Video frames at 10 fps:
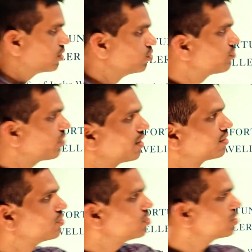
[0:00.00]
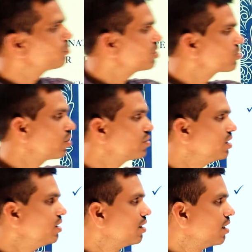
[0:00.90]
You find this is based on
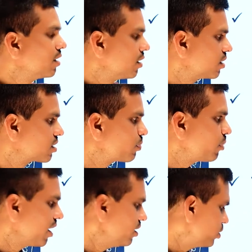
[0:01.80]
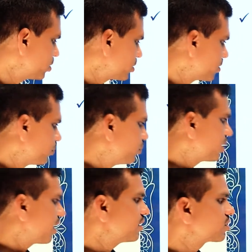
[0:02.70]
the Spanish
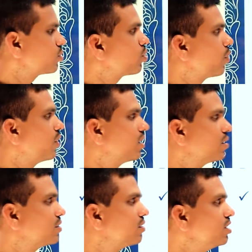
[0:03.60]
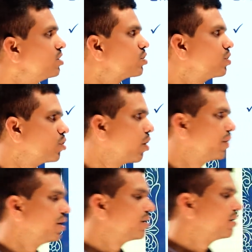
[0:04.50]
picaresque novel, this
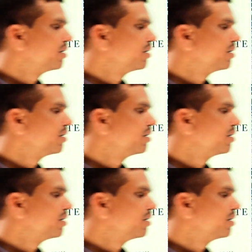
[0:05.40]
novel.